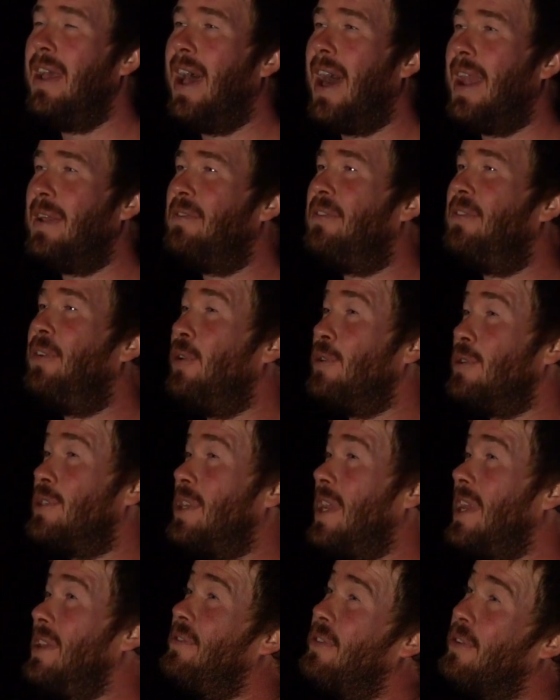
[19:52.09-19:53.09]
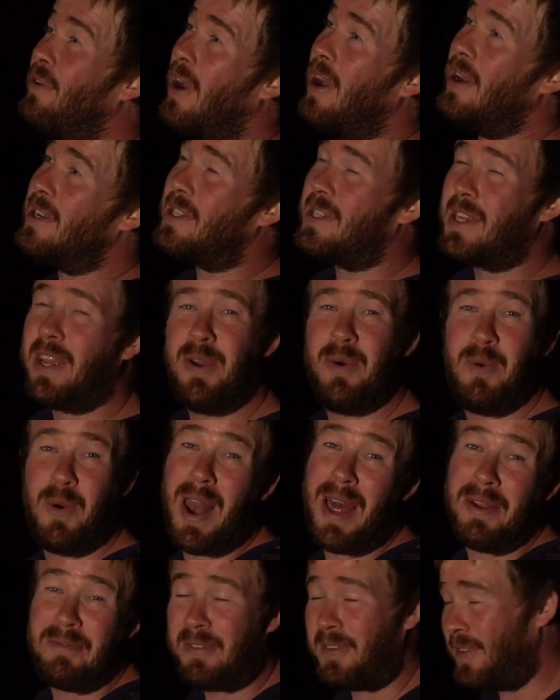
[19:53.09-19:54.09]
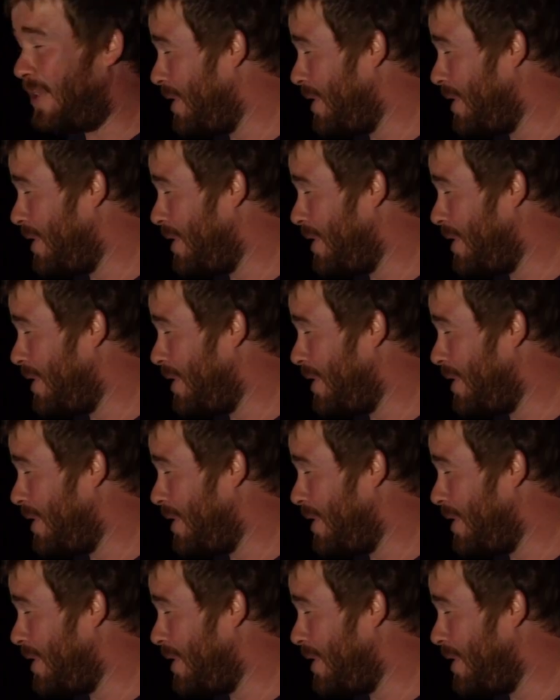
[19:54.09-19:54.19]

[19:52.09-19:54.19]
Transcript: And unfortunately for us, well, and for